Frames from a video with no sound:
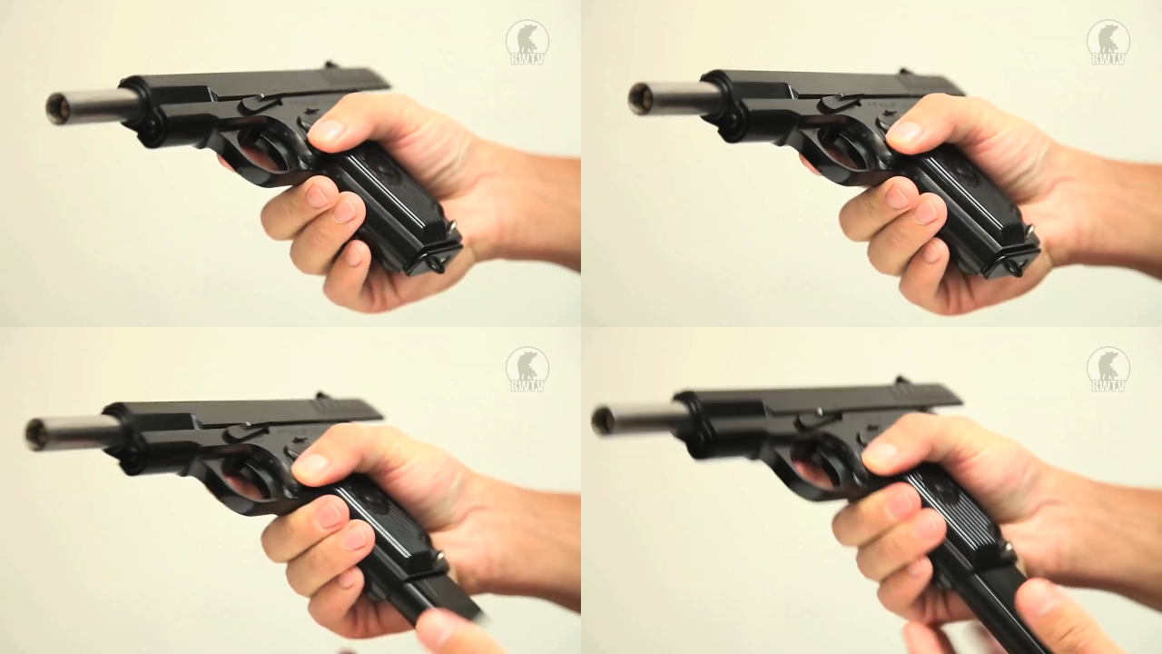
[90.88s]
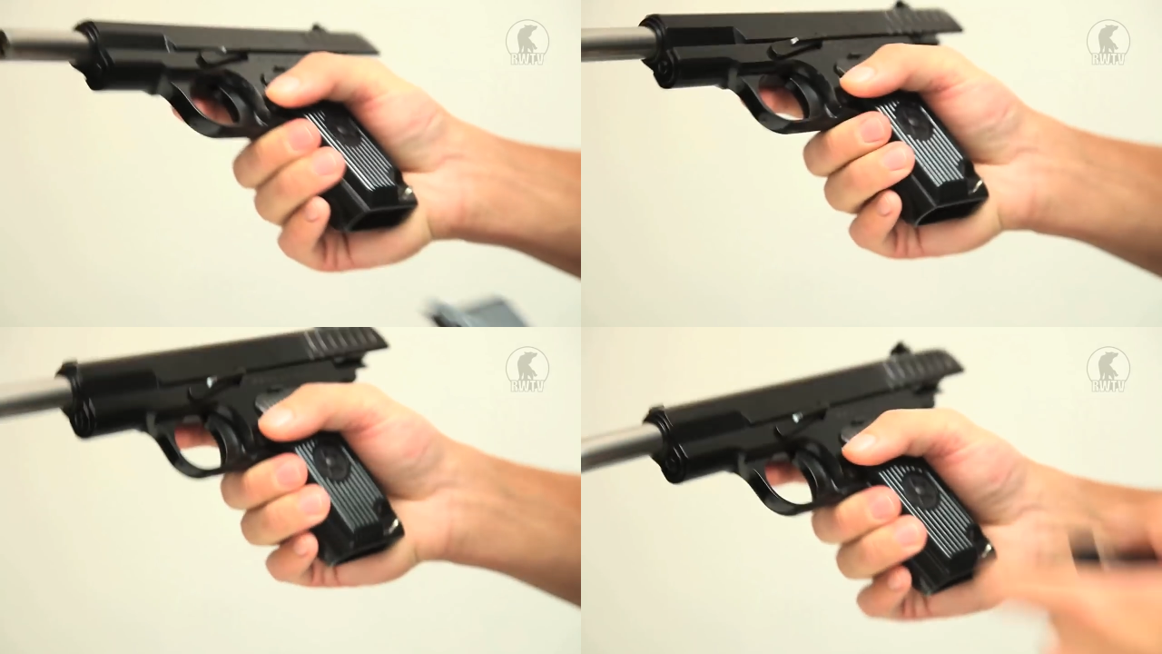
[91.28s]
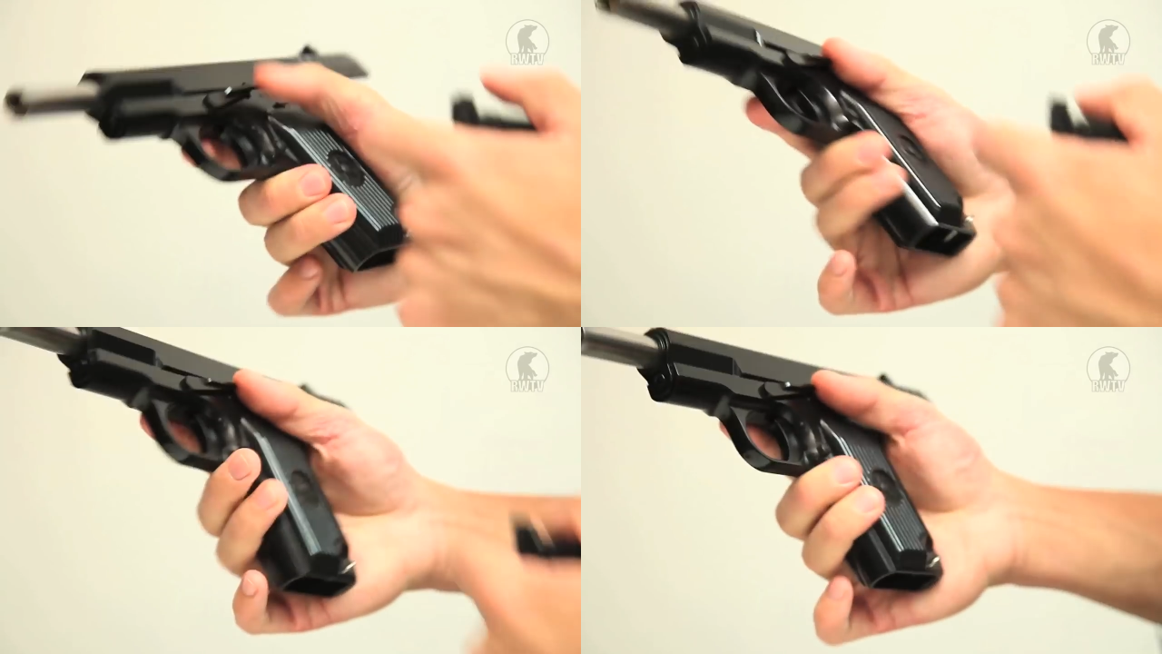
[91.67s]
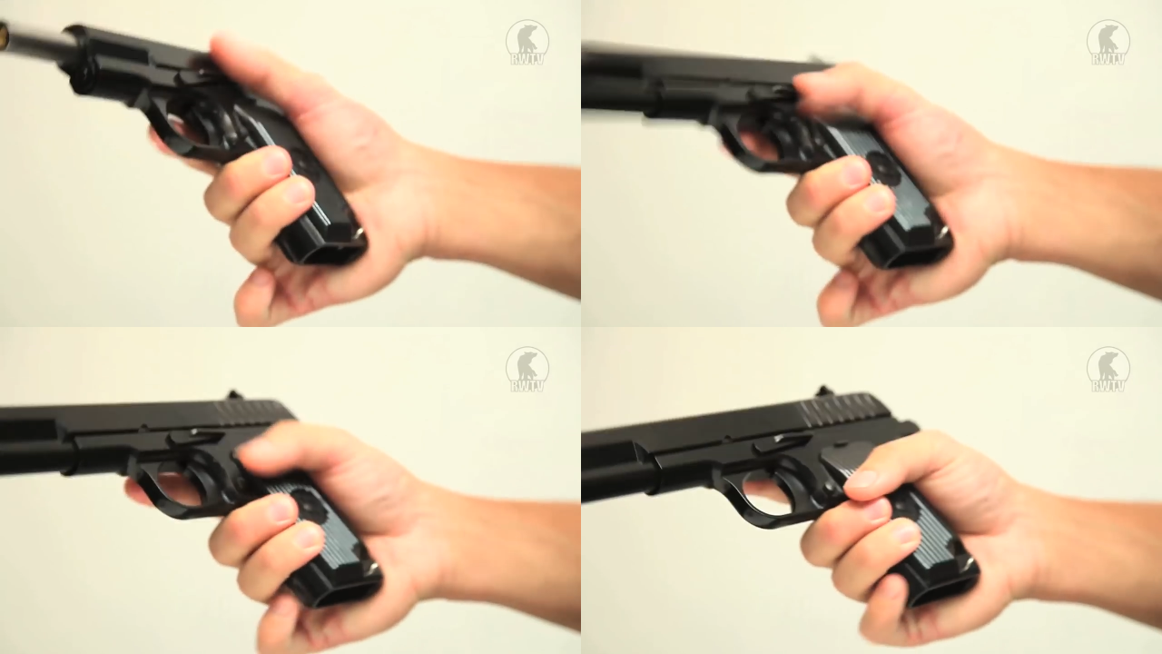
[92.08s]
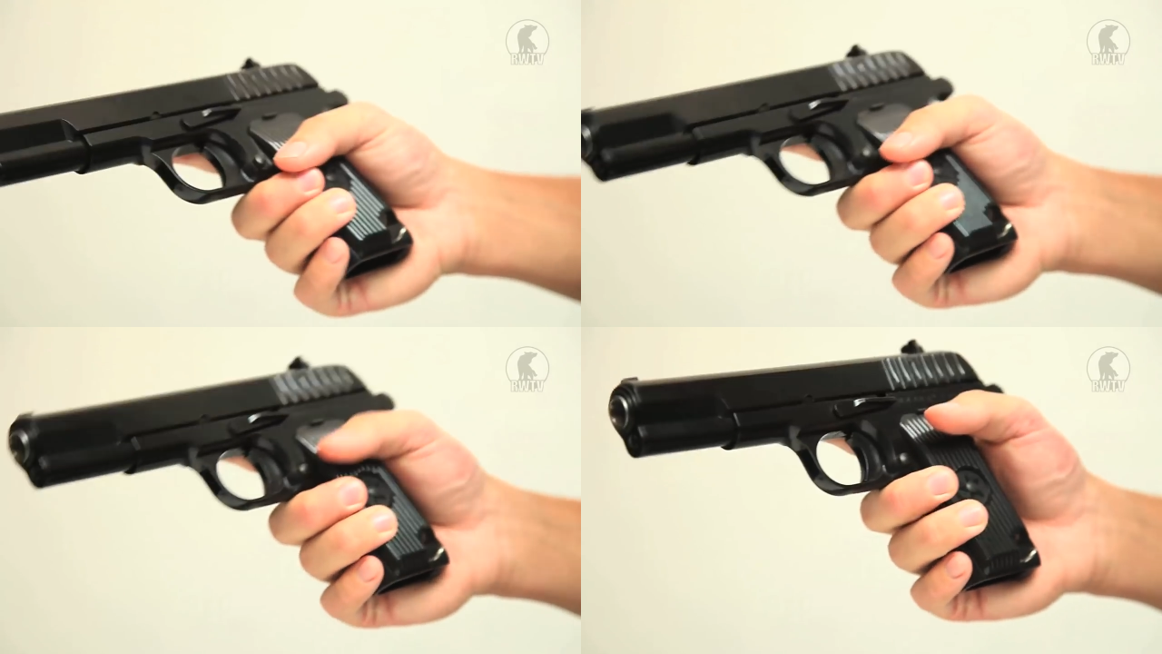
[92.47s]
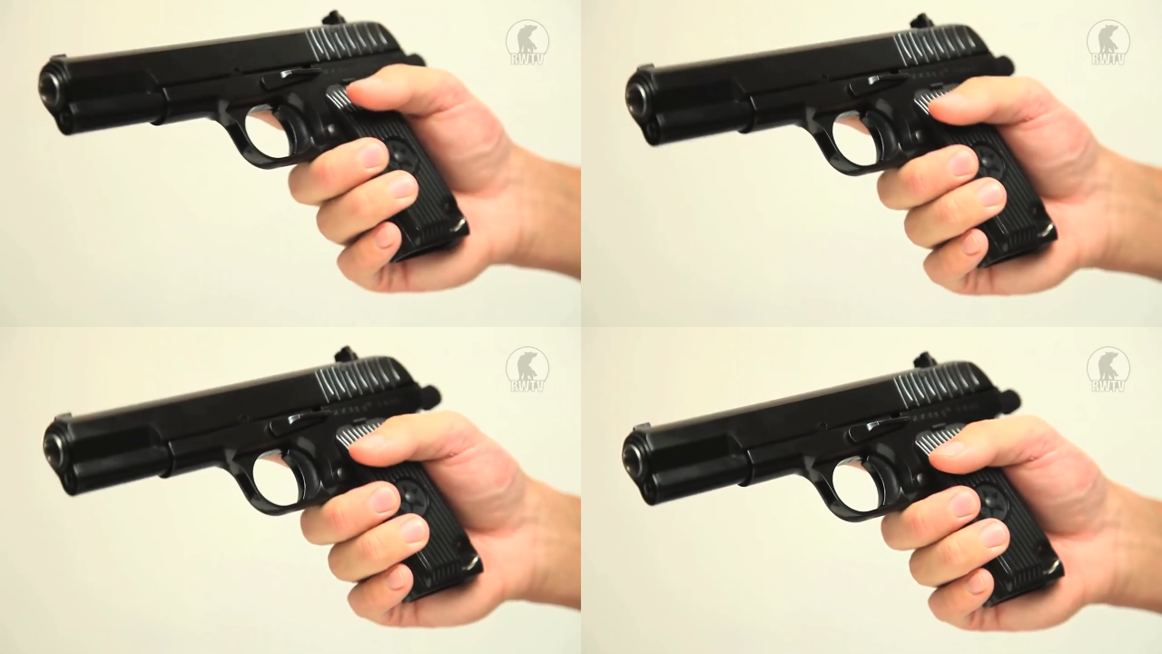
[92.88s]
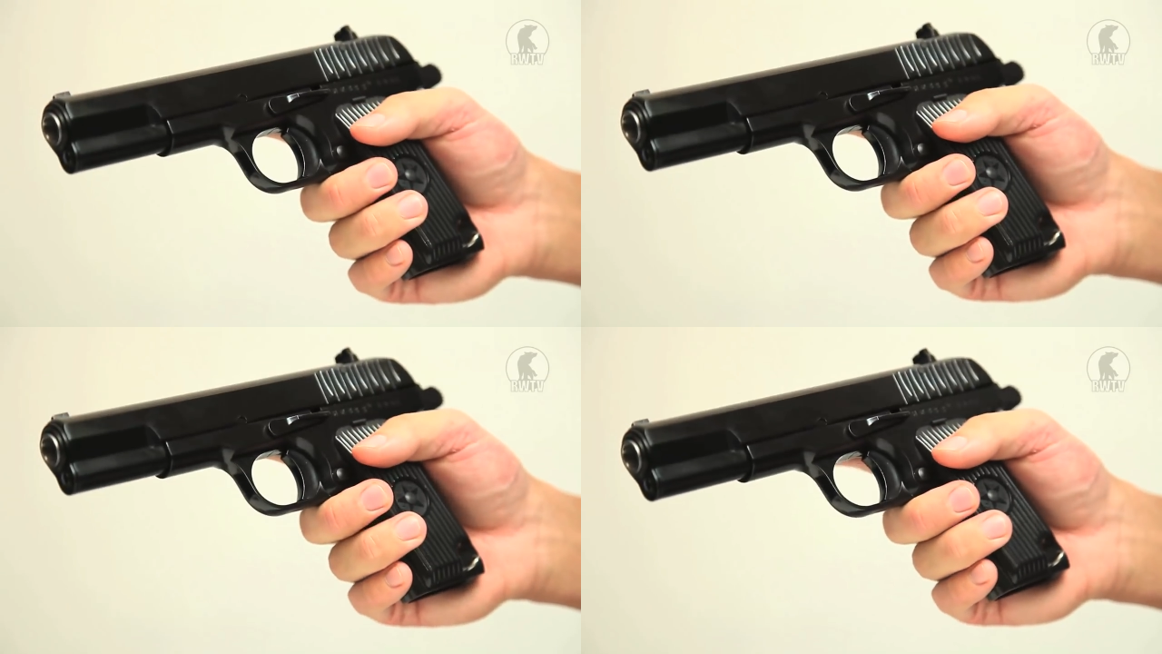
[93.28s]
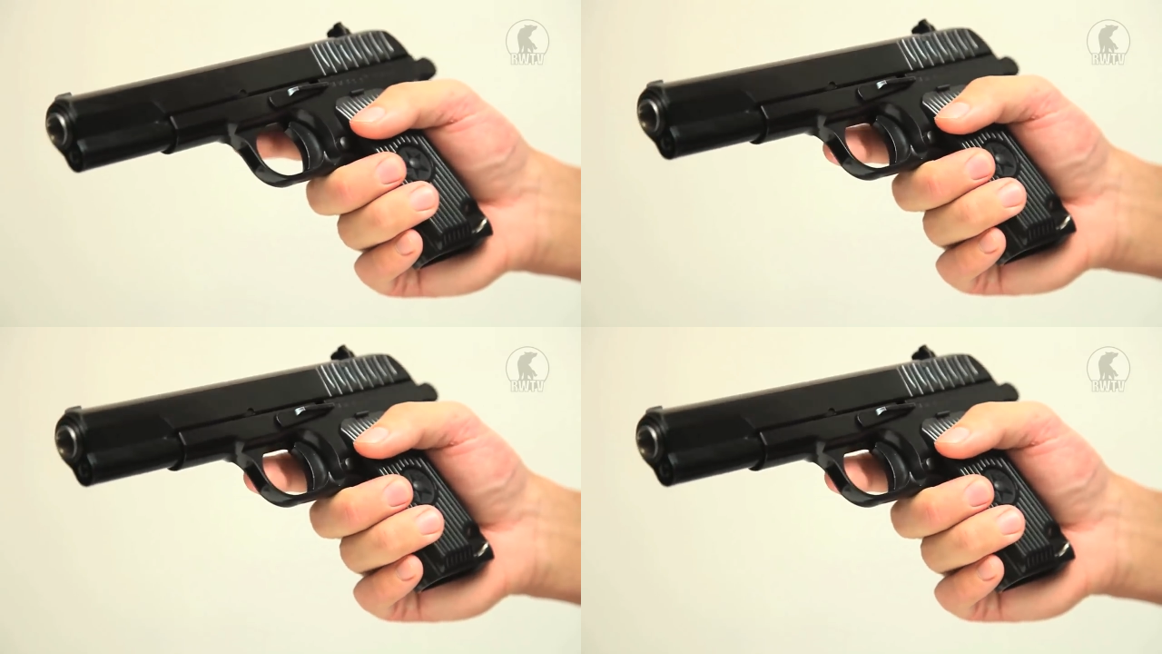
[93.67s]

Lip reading: (no speaker visible)